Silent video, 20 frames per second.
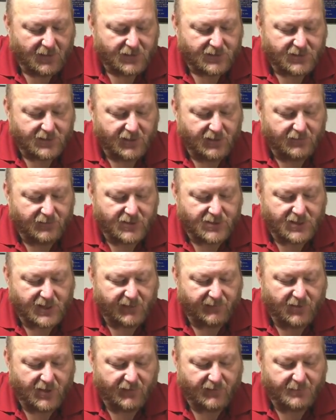So you
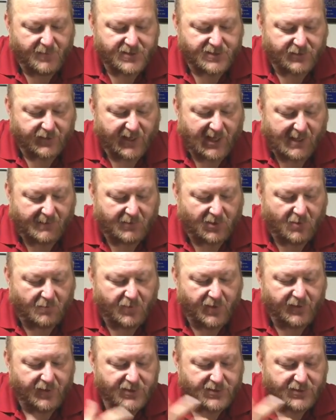have a pistol caliber opening.